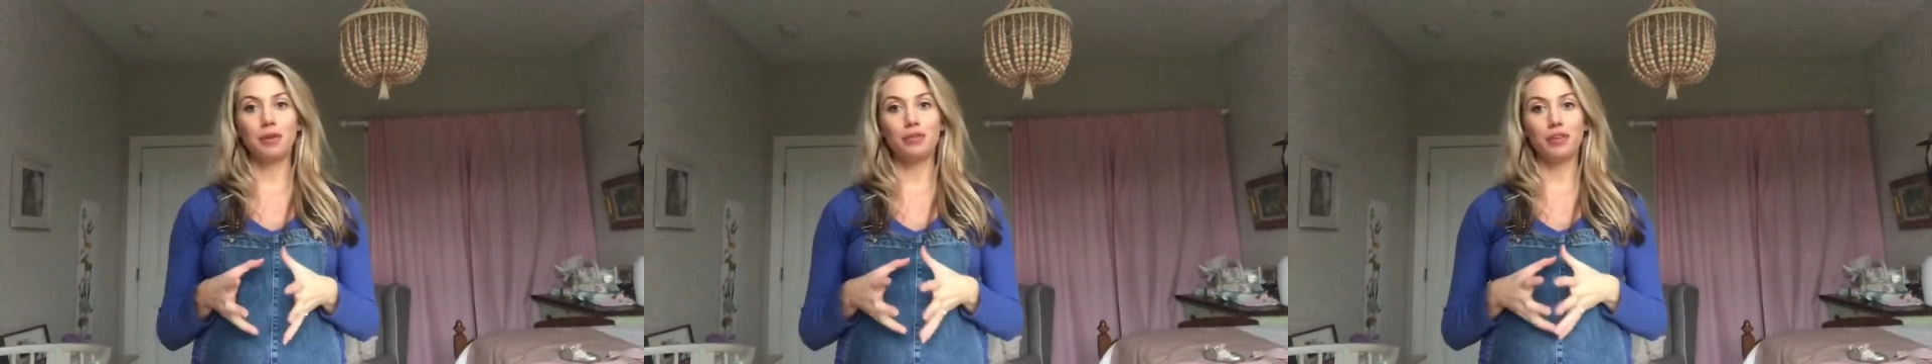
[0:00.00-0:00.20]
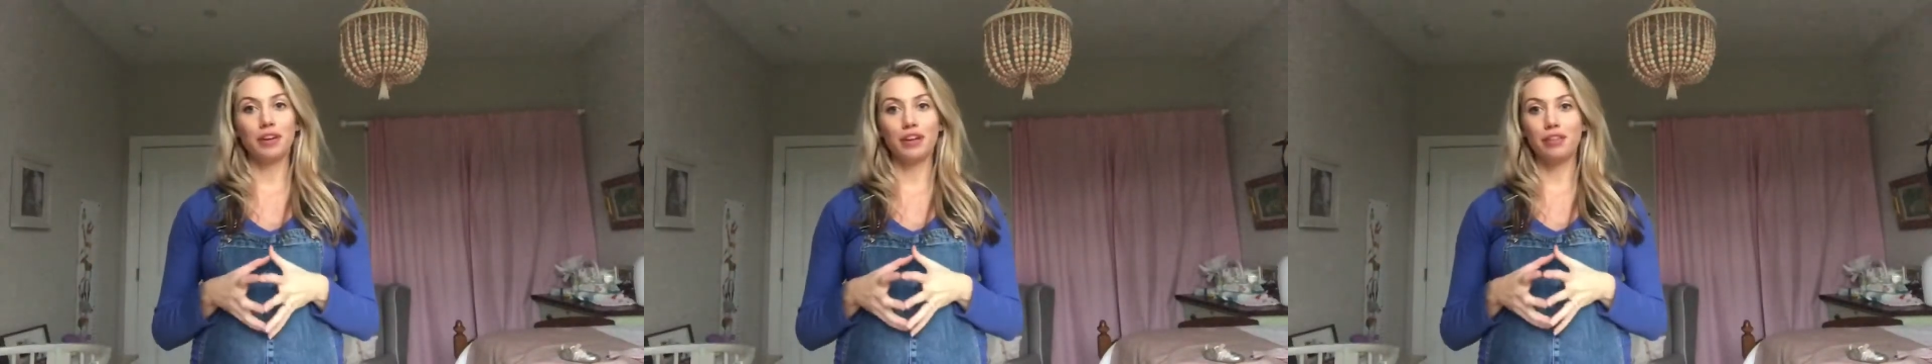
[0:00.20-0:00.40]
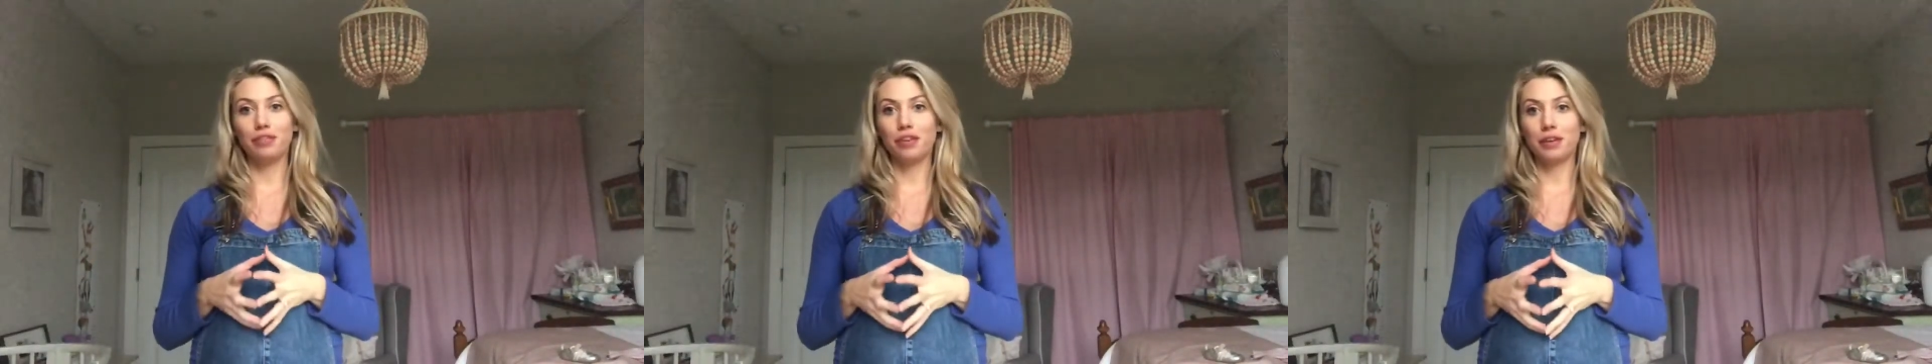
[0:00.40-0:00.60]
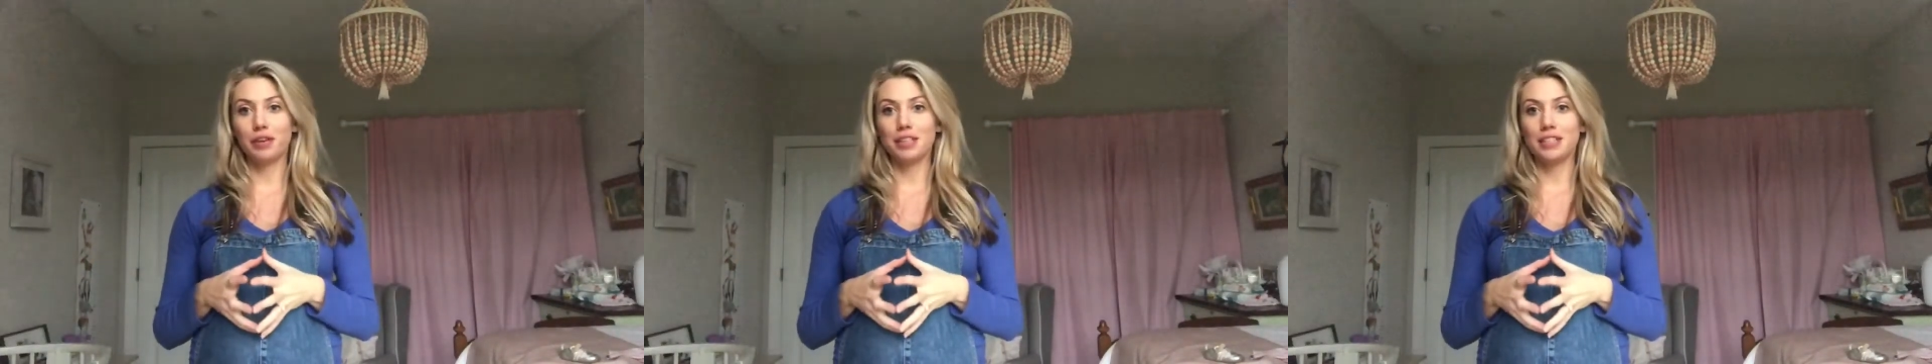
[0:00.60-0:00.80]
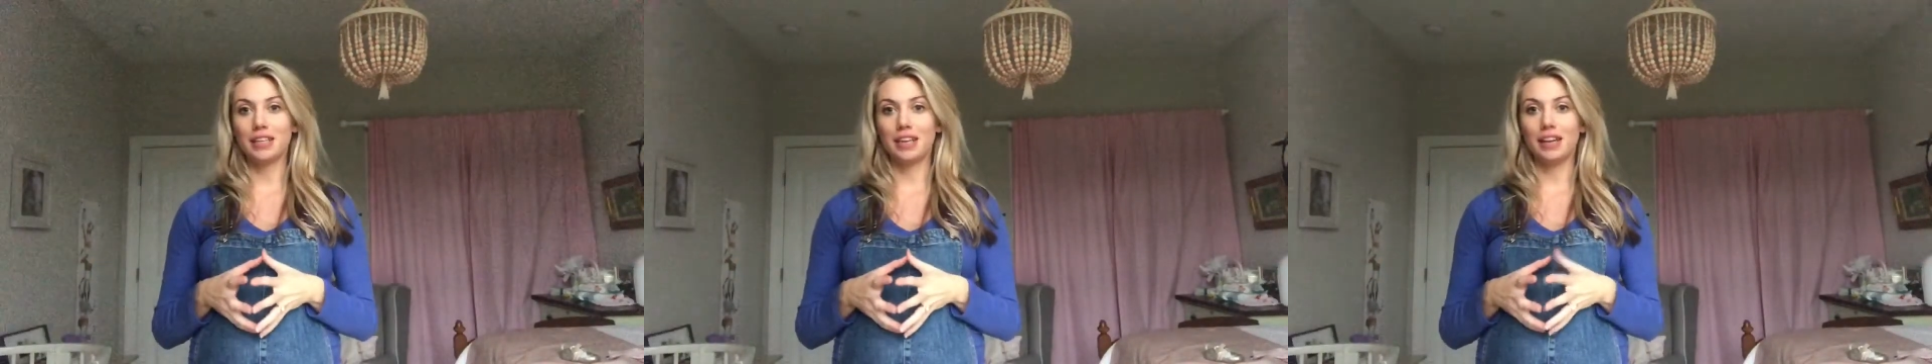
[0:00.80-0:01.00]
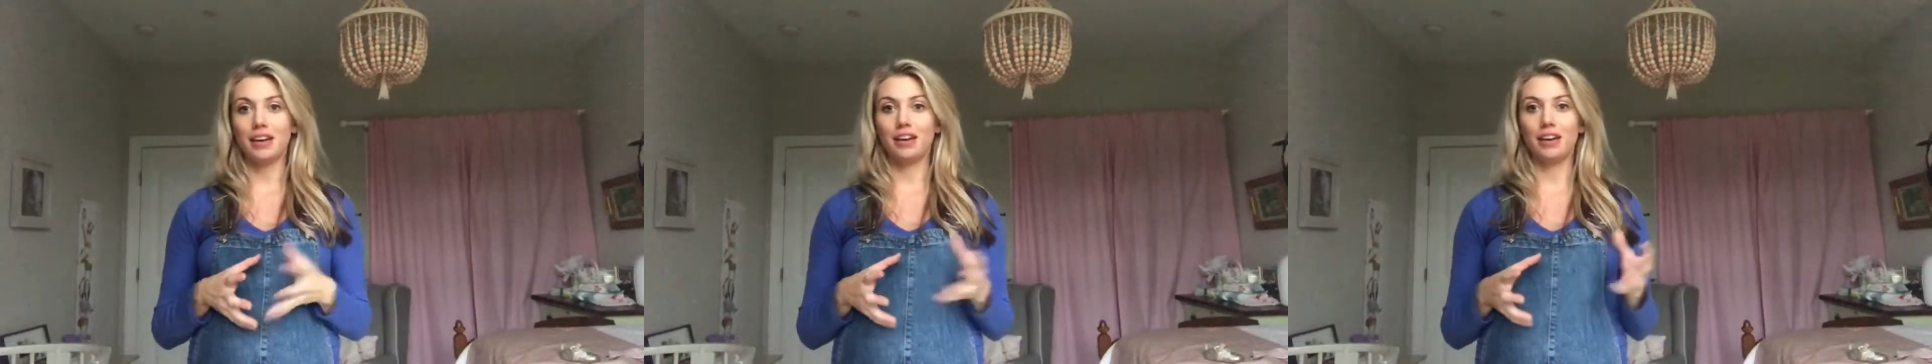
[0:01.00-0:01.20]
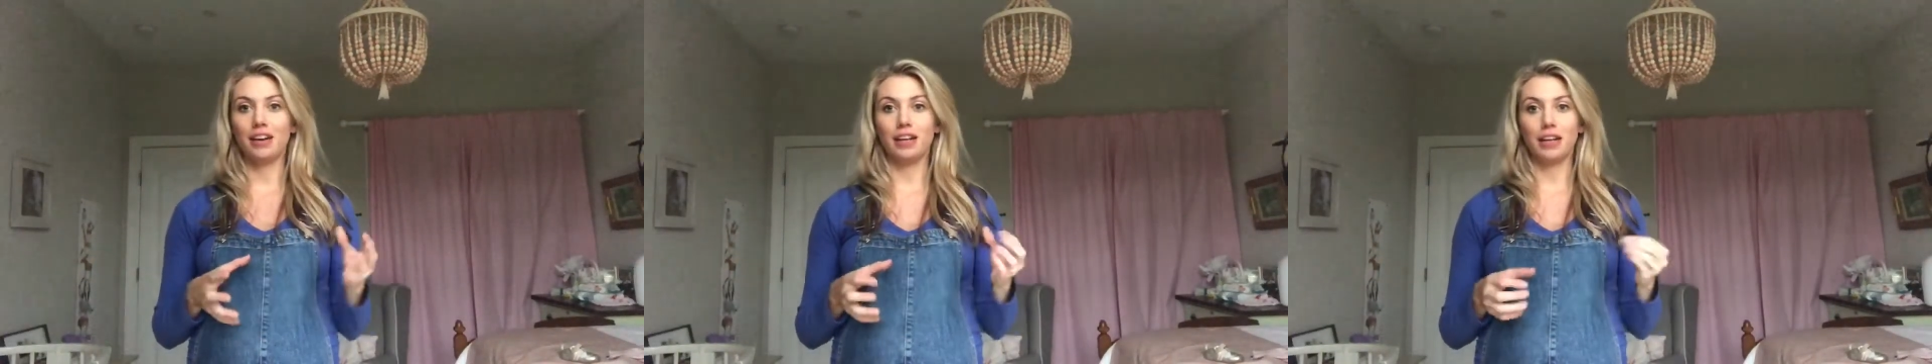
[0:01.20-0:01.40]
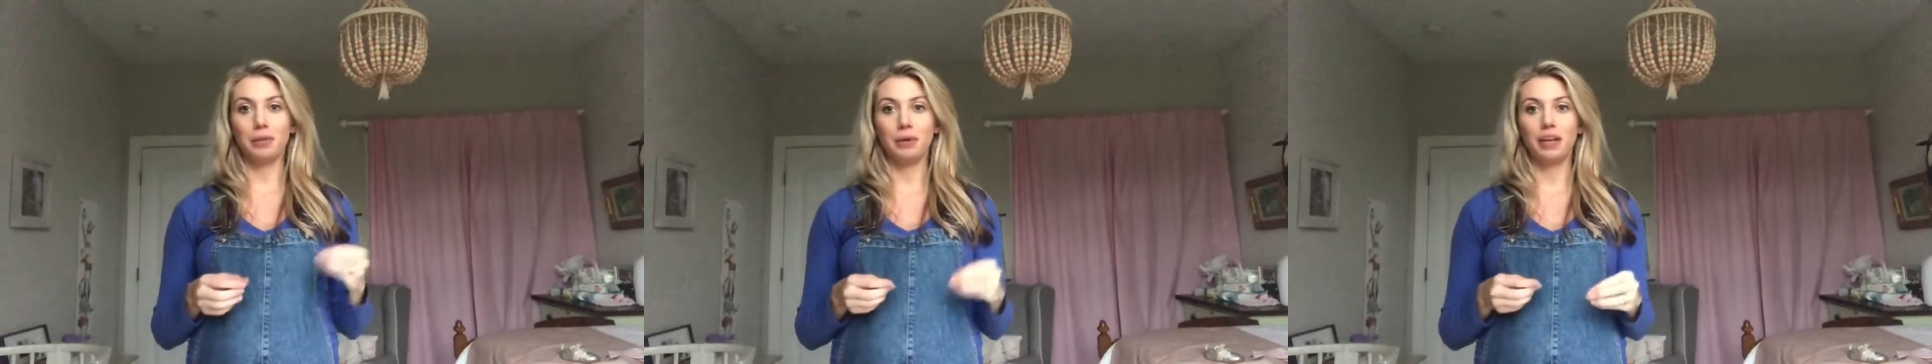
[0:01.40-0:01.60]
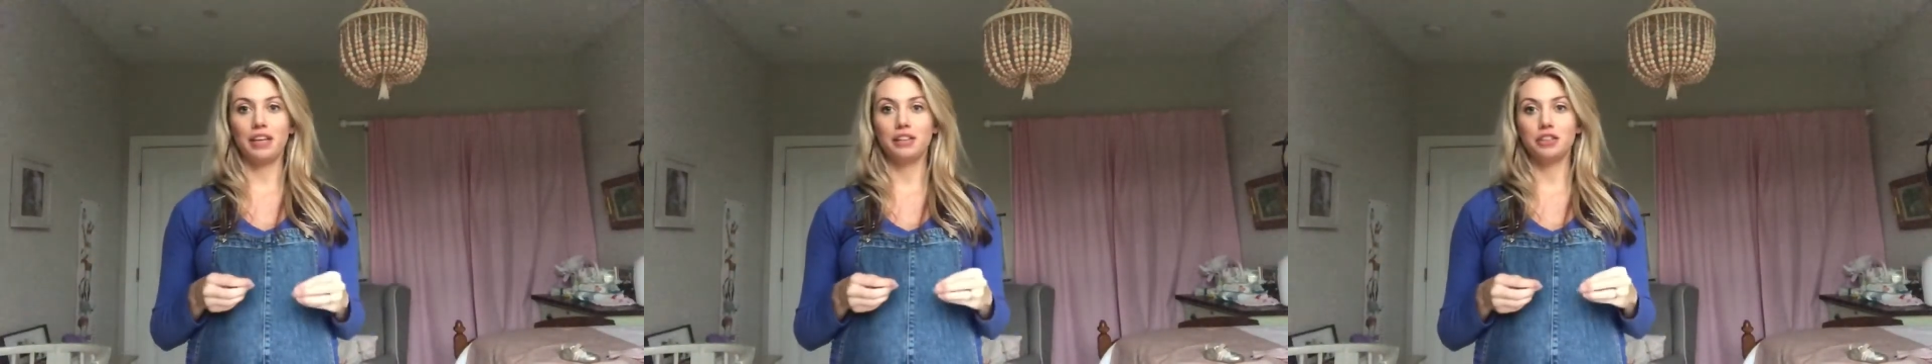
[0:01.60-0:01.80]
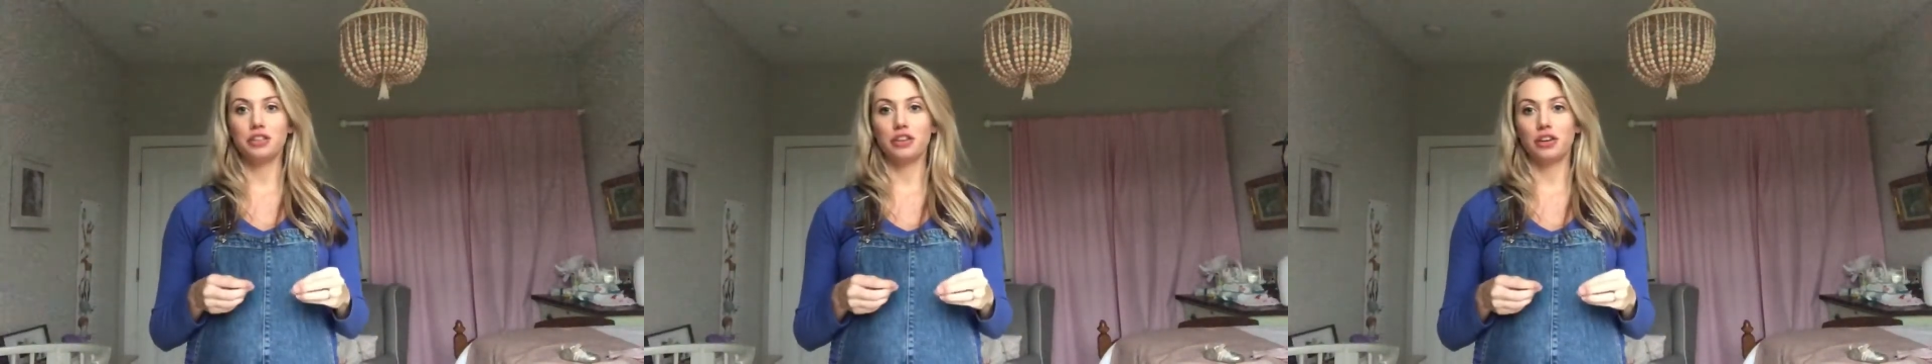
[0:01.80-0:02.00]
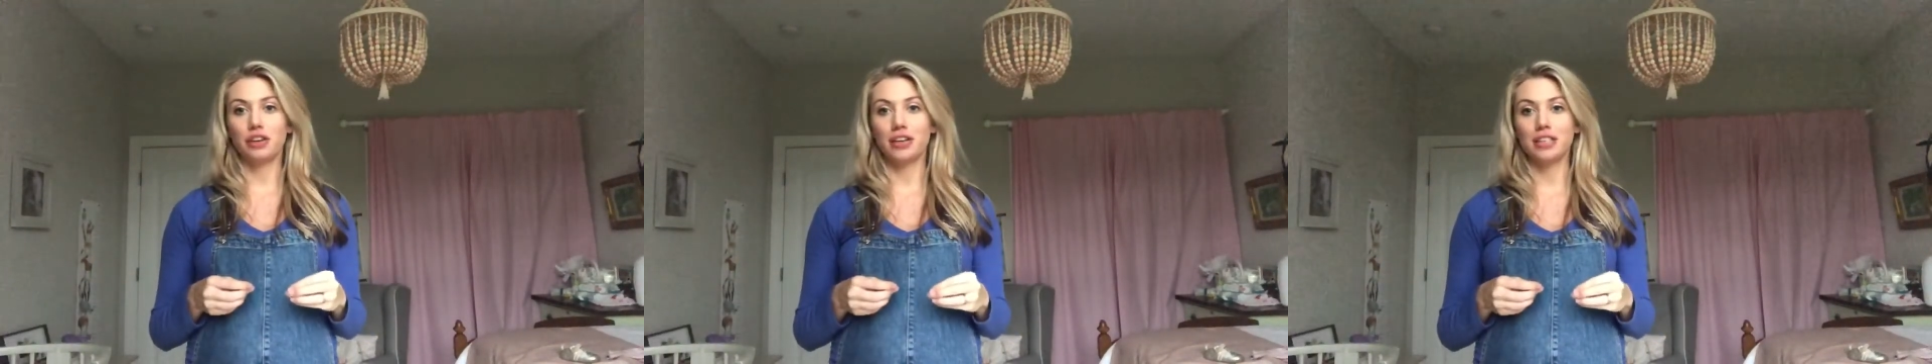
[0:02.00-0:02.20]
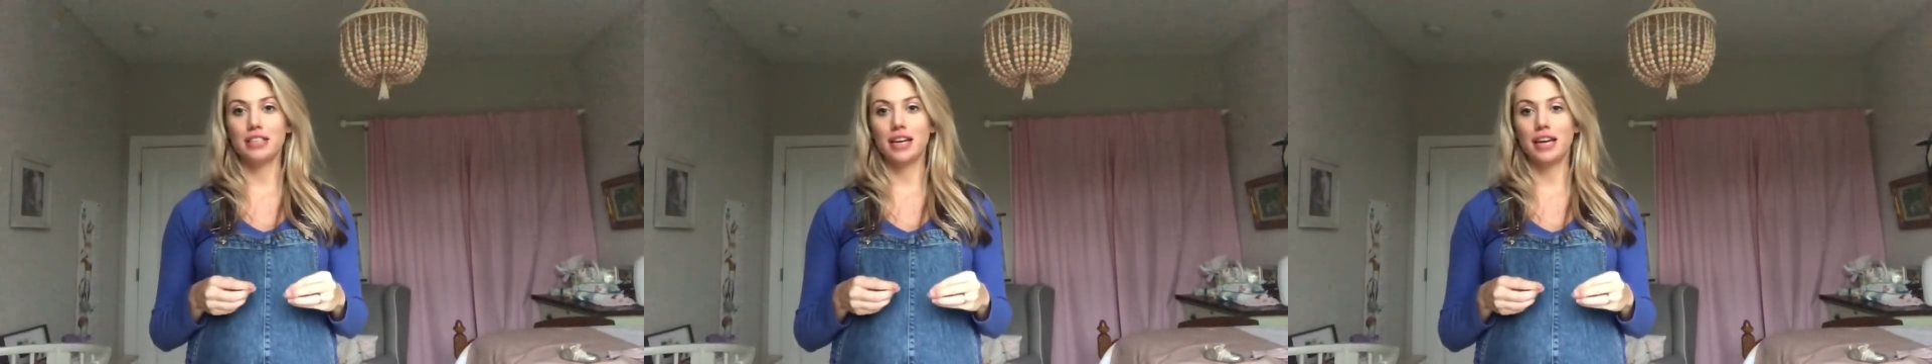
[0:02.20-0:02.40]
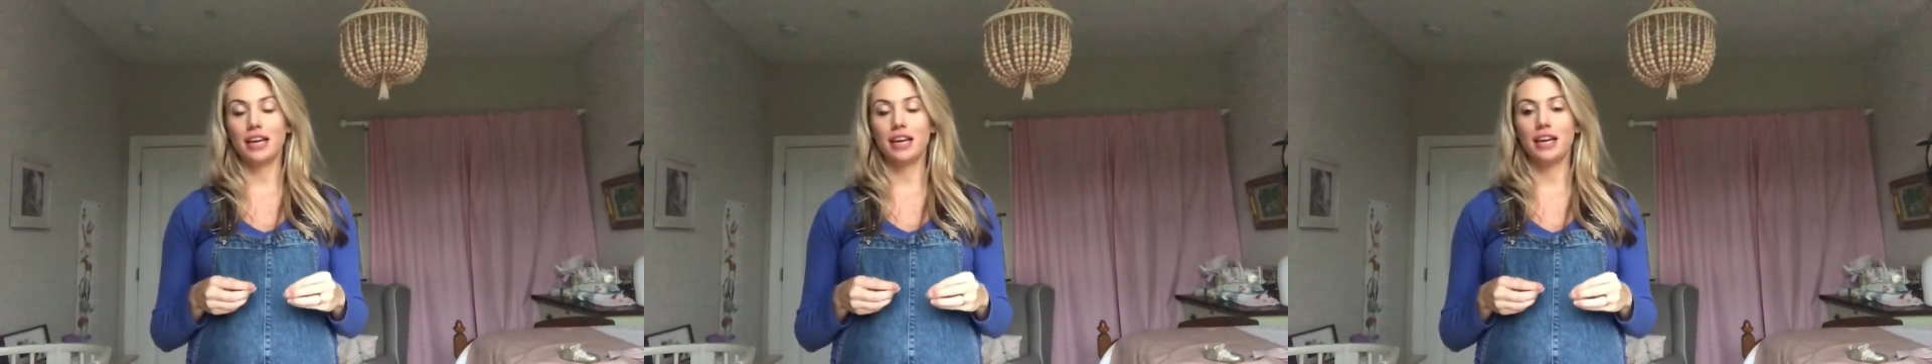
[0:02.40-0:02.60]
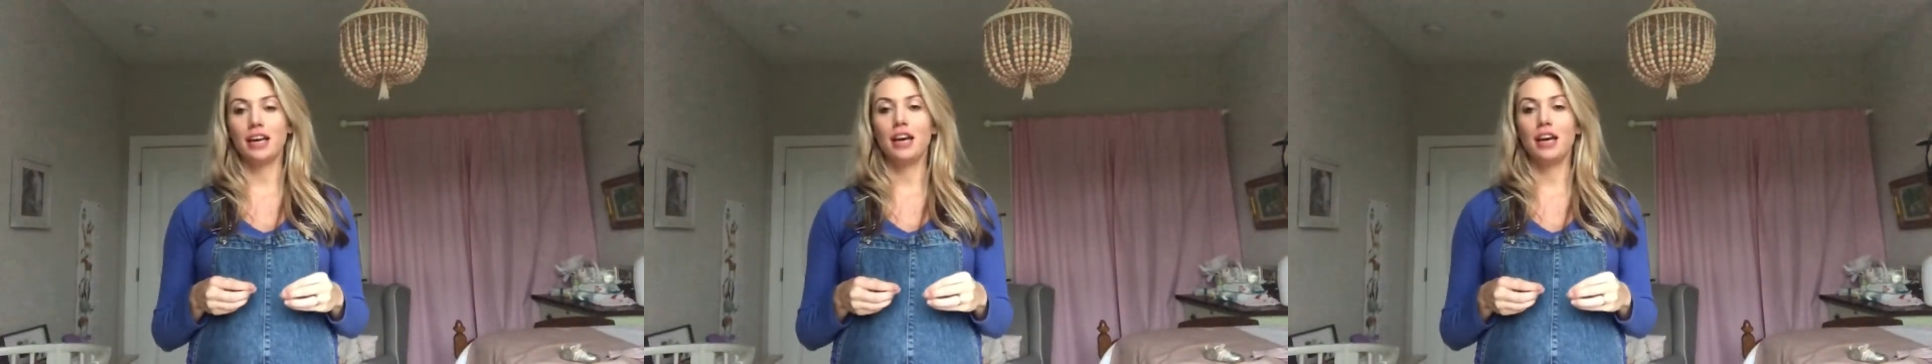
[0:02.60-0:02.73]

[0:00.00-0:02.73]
been really focusing on limiting sugar intake.